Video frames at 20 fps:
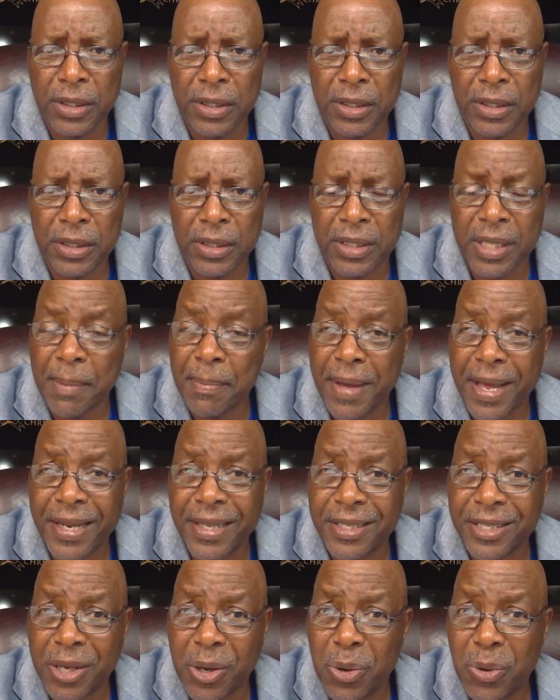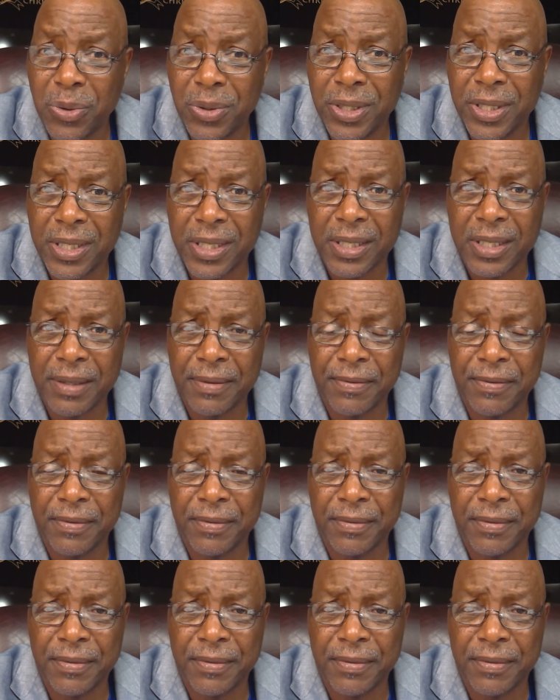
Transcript: Somebody's holding the